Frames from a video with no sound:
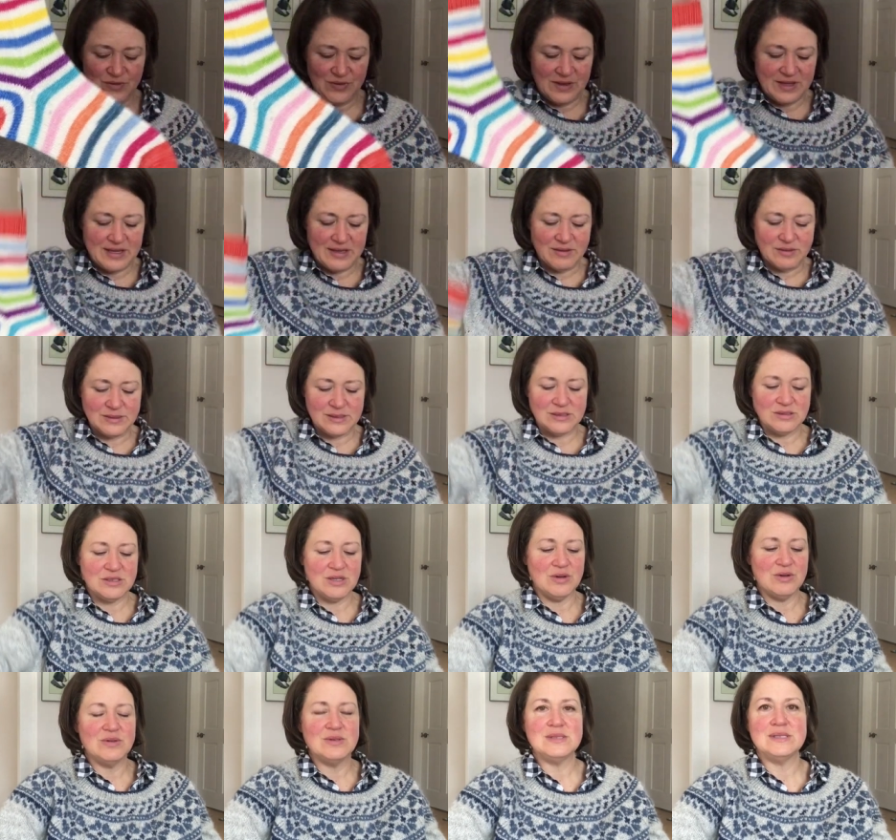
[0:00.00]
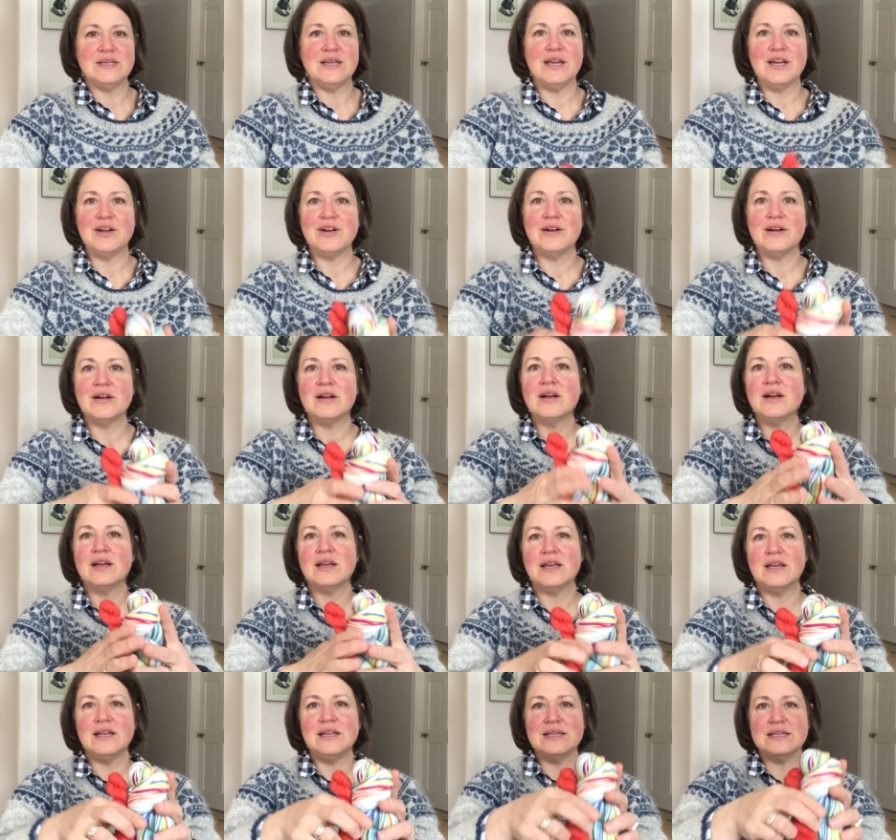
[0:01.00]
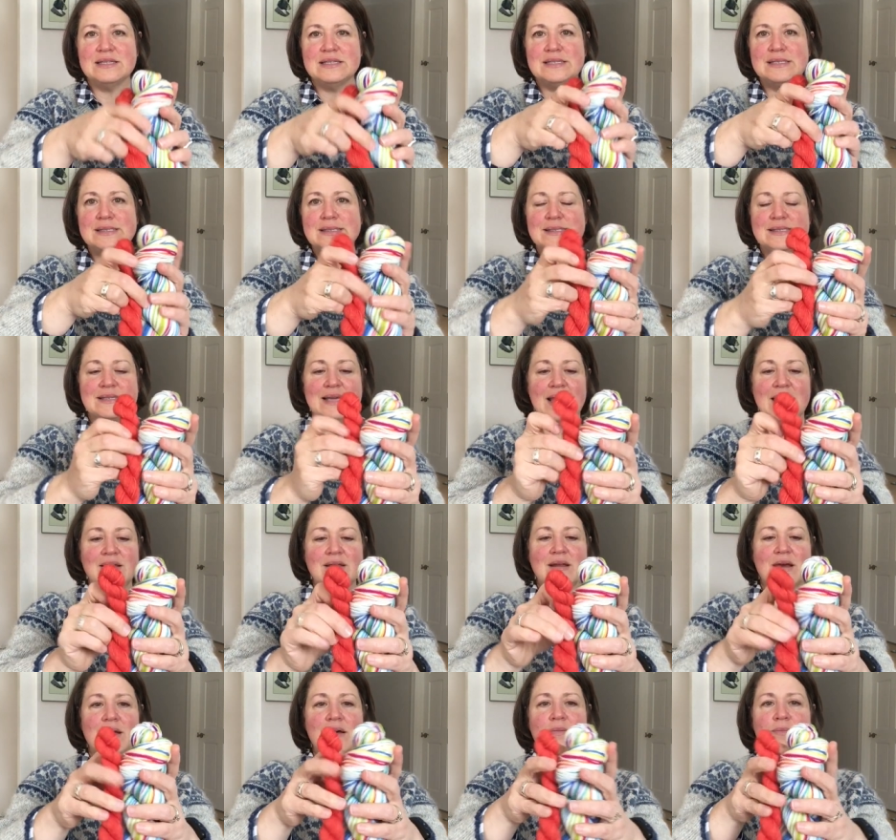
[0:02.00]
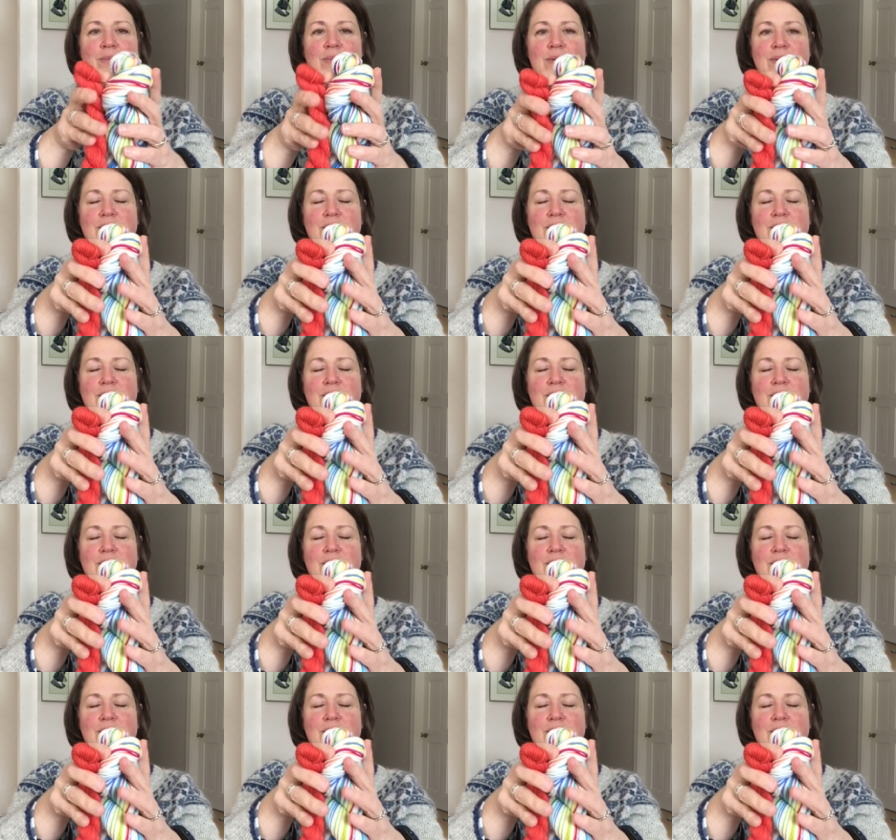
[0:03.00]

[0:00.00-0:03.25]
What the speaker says: for the heels and toes. And here it is skeined up